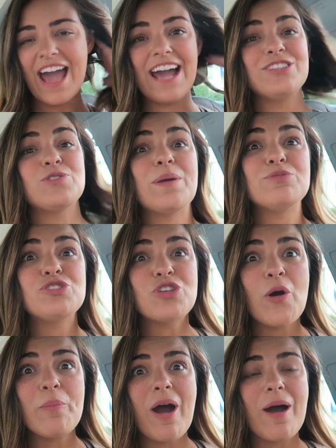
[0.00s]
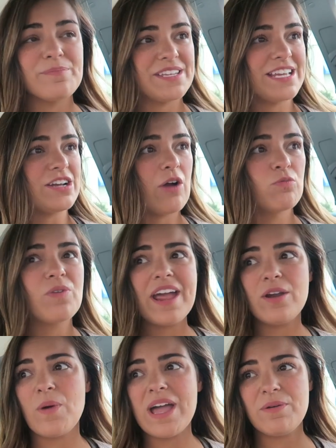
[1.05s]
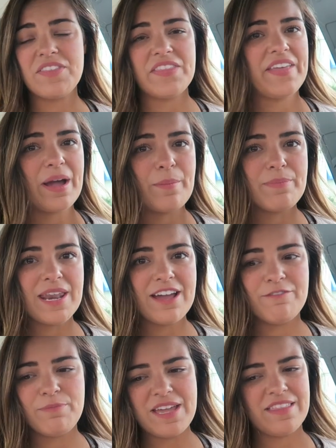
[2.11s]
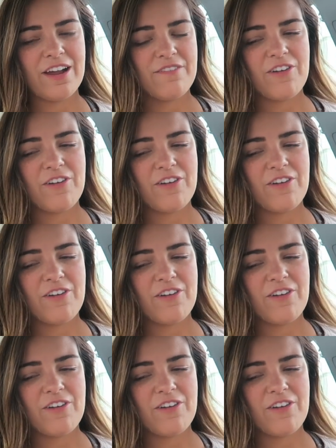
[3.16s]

And so I'm so pumped, like right away within like a minute of being there,